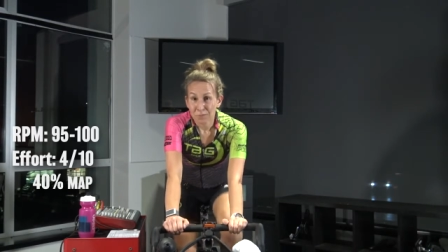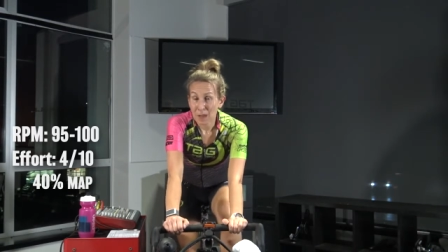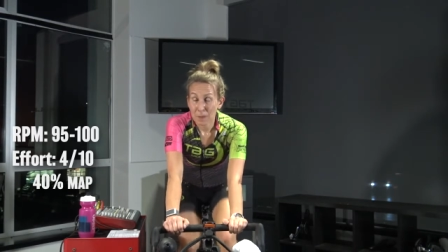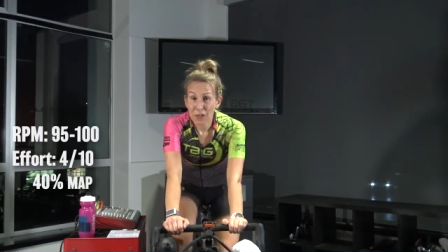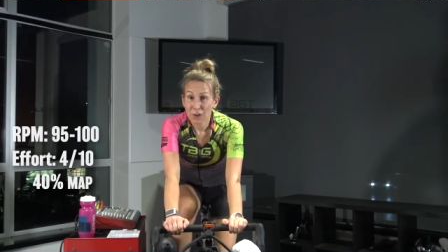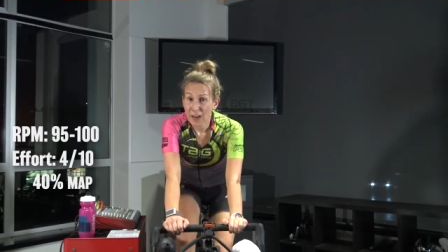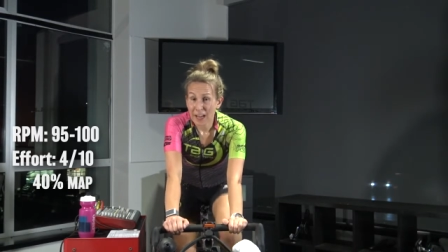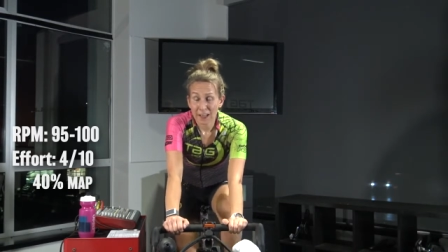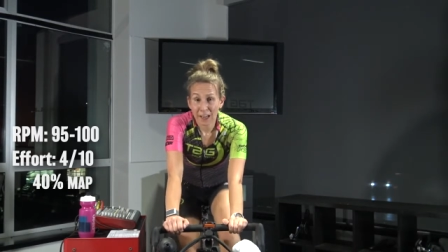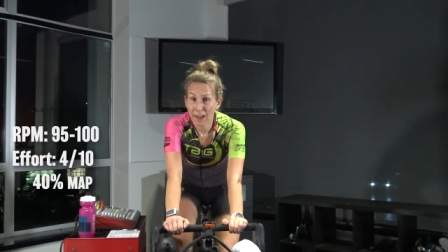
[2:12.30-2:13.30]
maybe you're
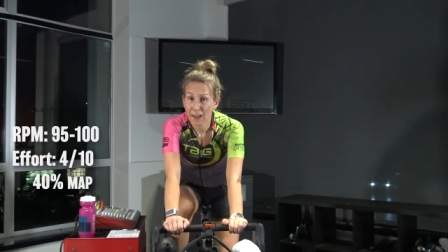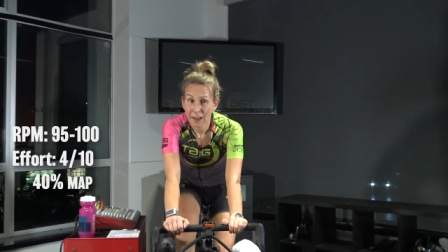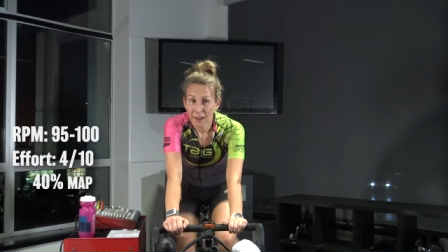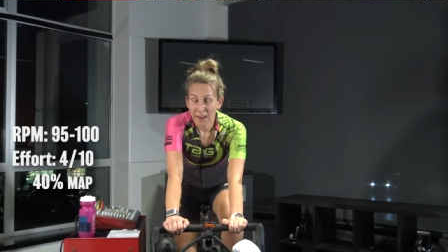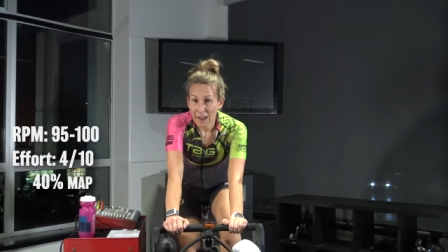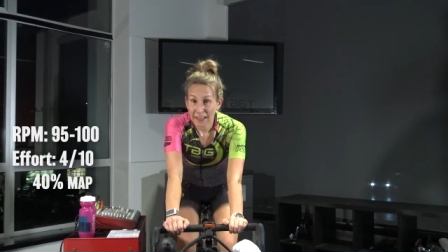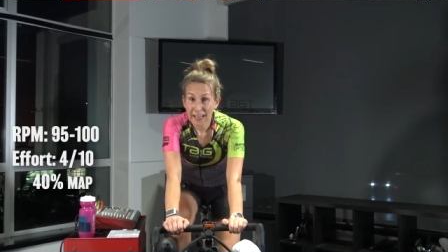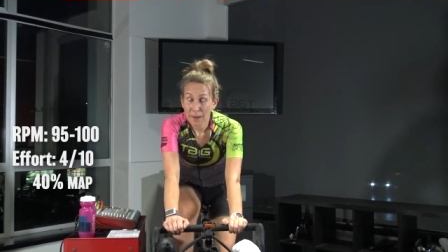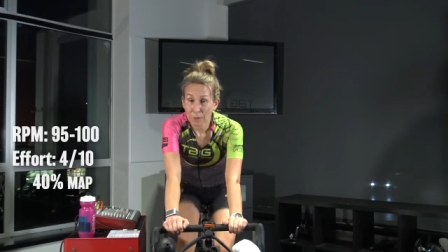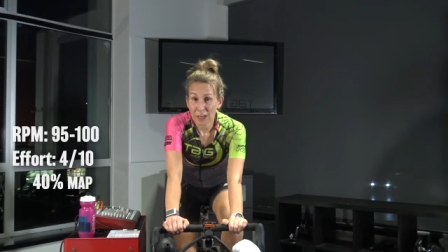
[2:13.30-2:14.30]
at a
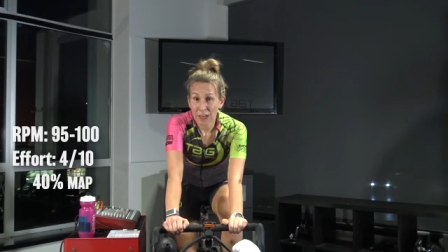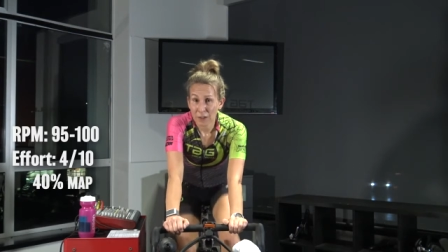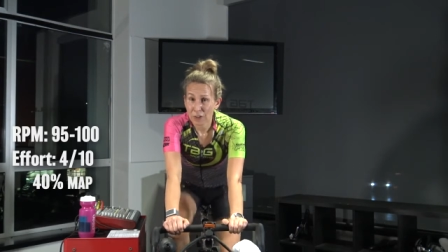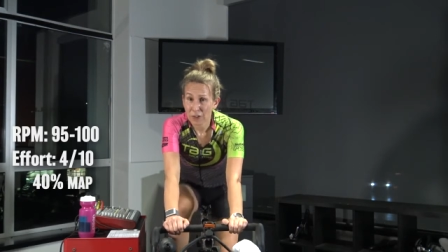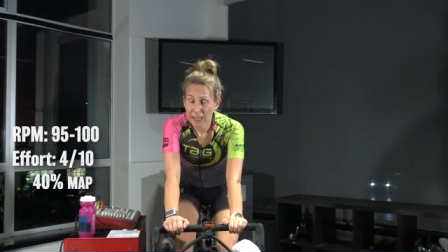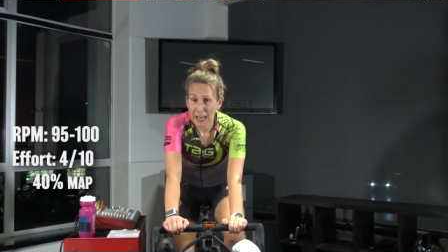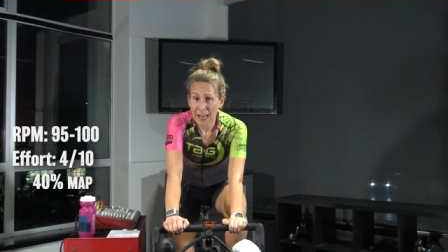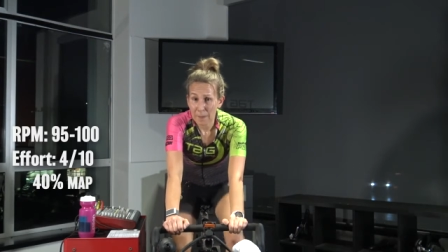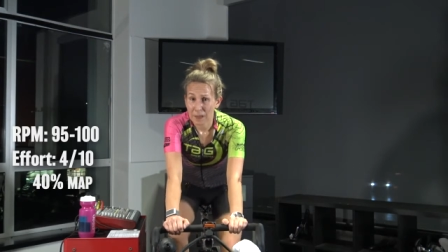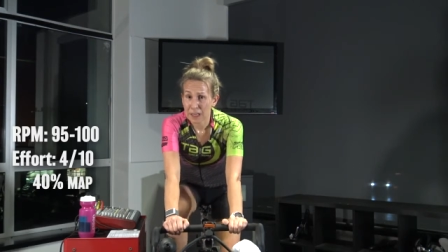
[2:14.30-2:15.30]
campground or a
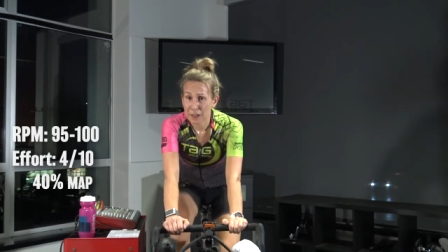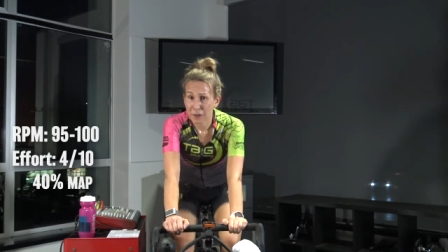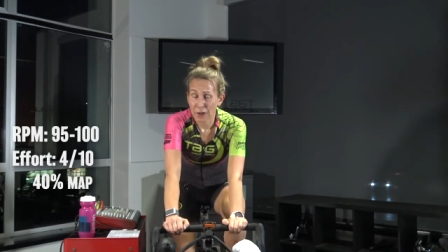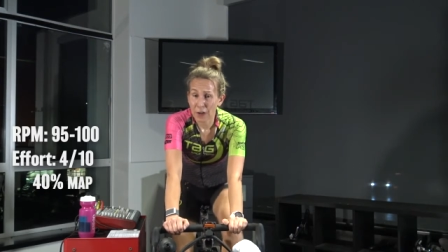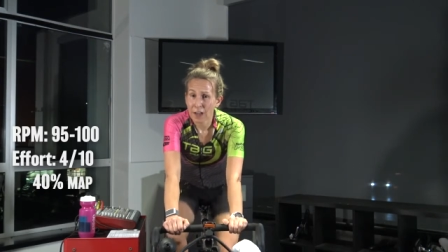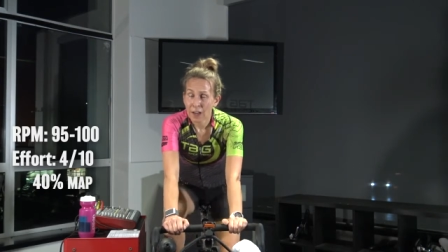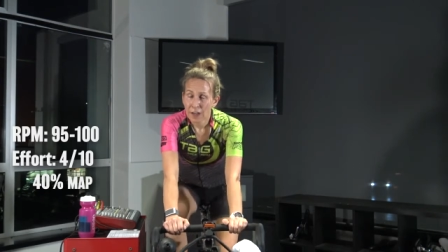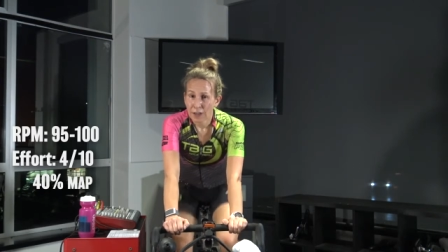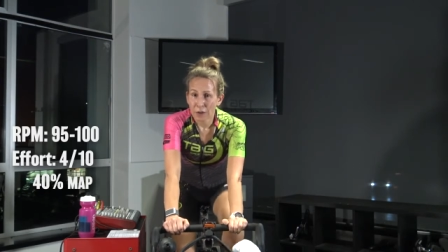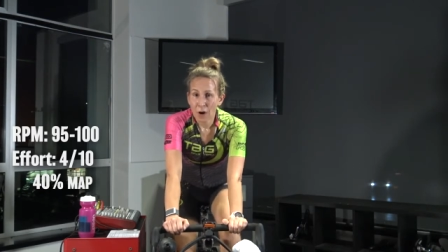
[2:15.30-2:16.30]
cabin or
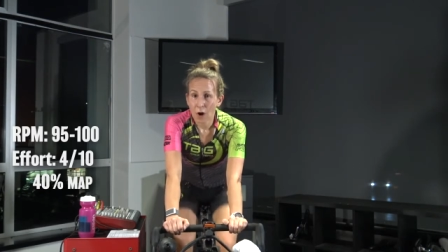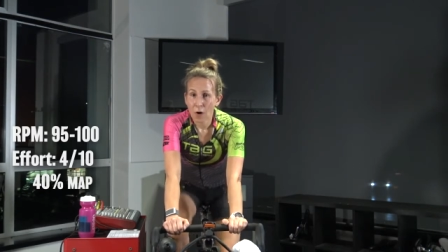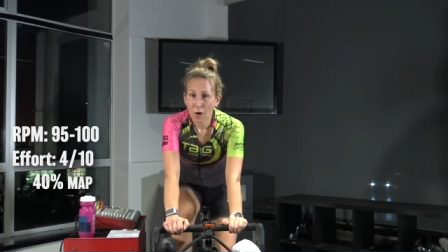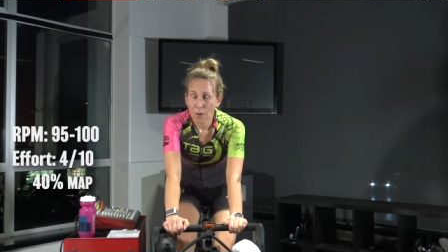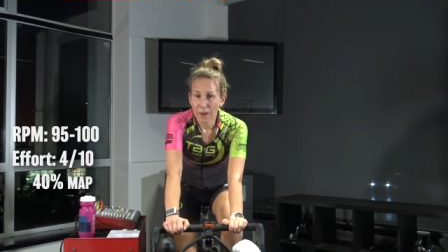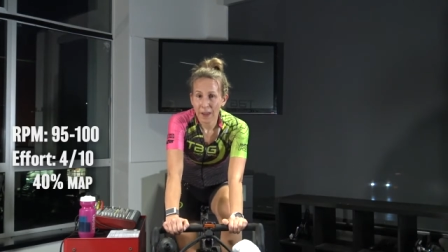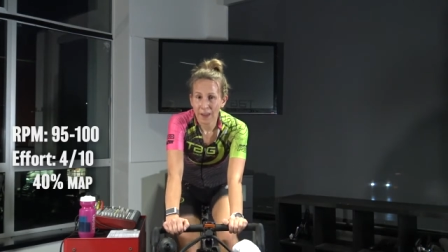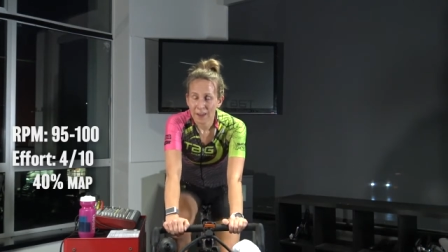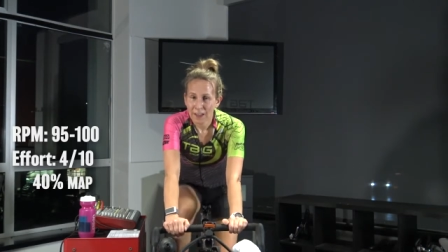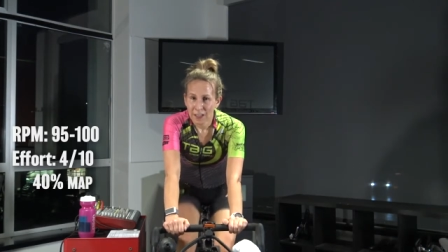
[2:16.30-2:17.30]
you're home,
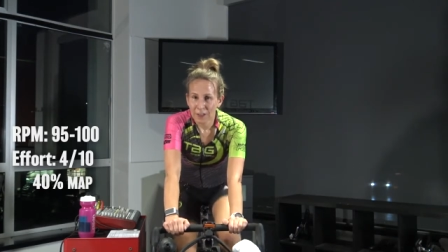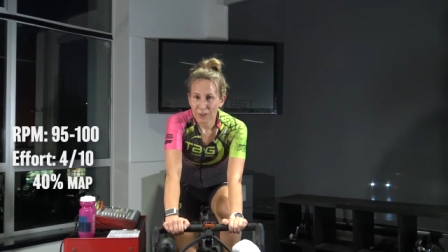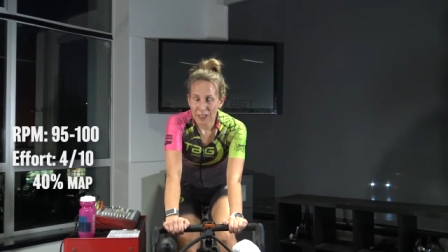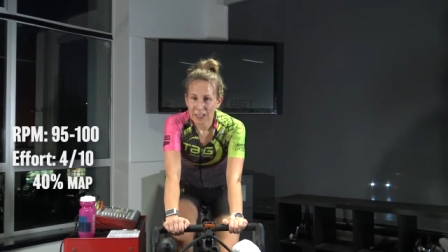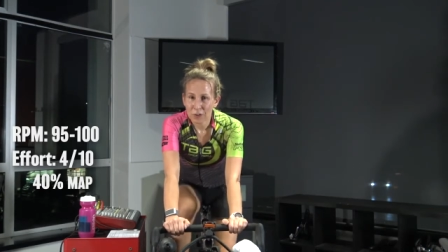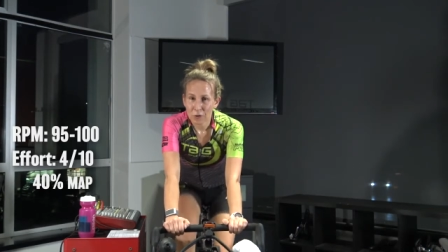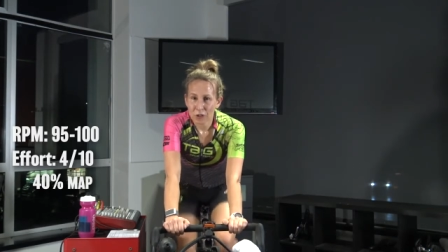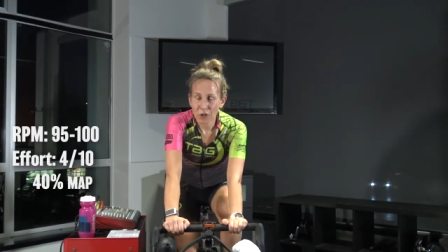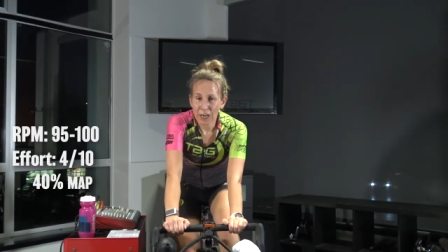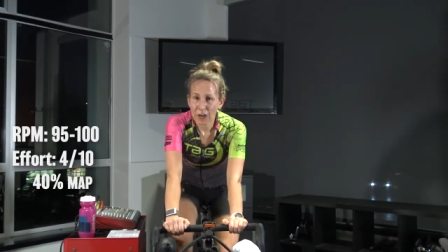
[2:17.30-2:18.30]
you've got an indoor
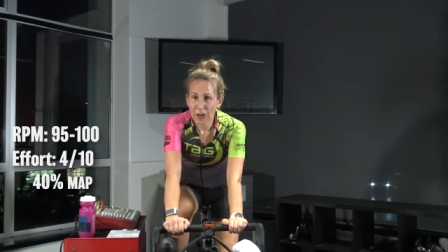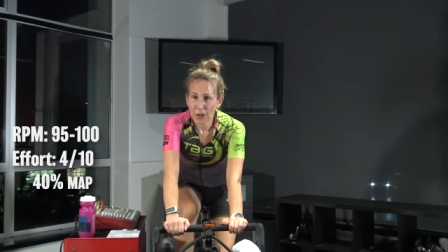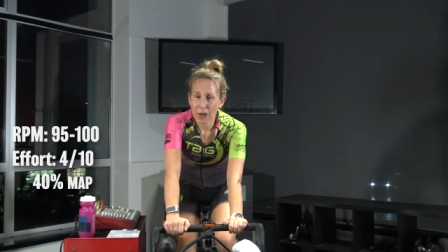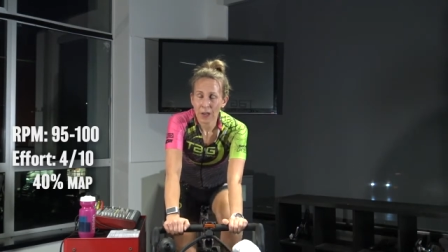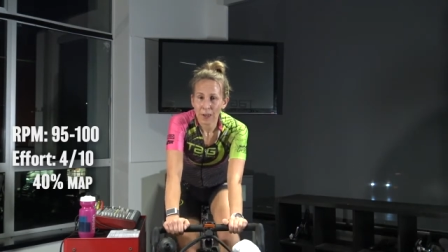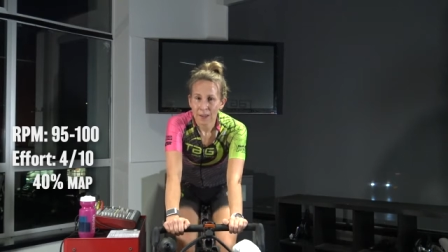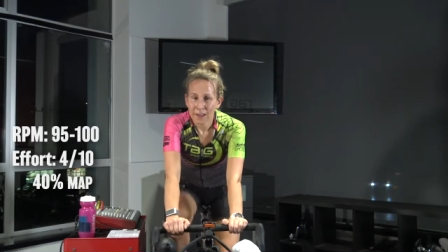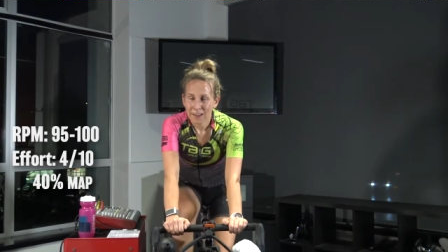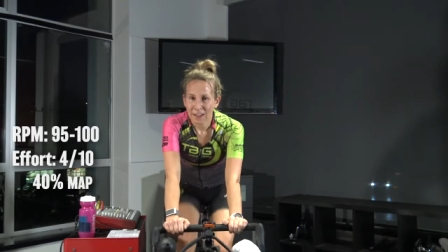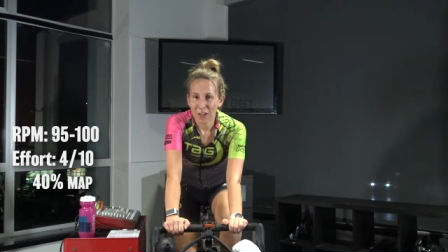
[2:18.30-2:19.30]
trainer
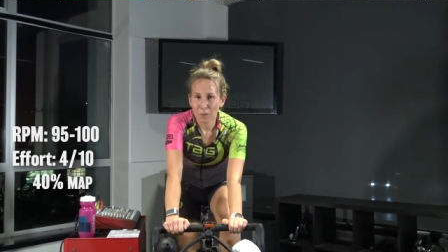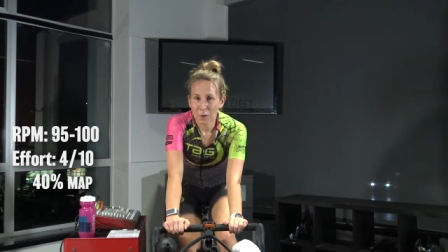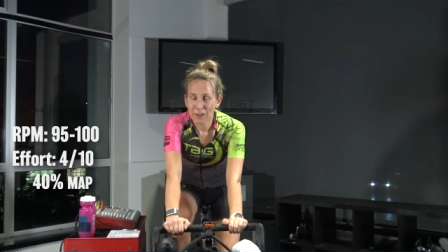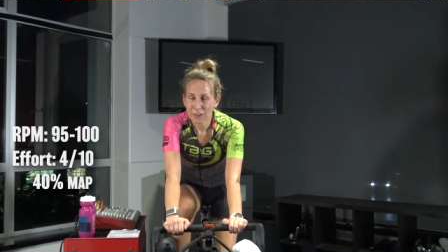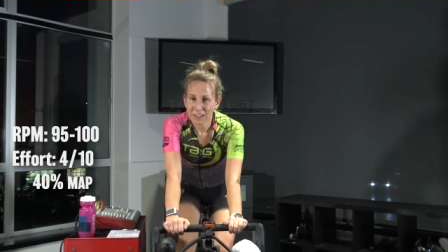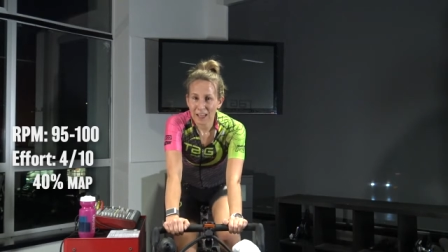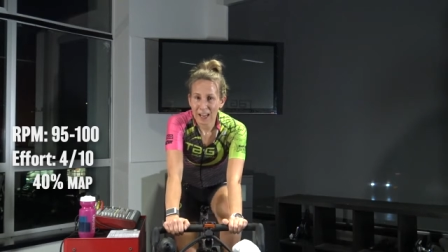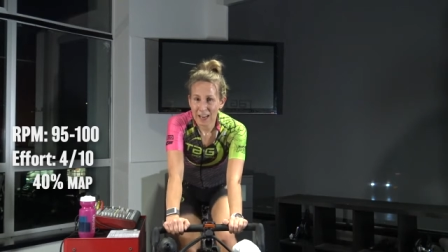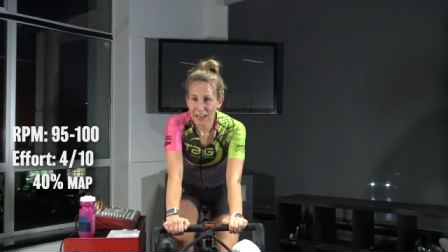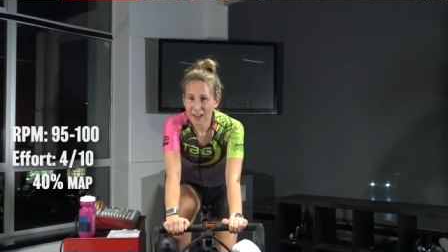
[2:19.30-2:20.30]
that you can move
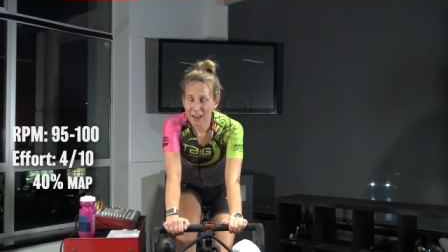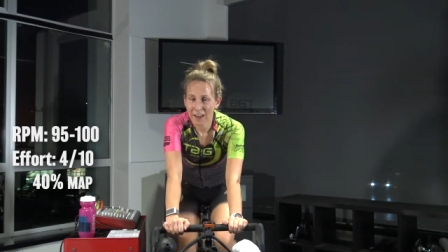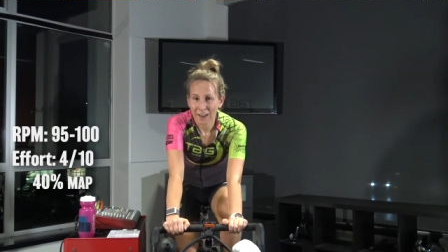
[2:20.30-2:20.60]
outside,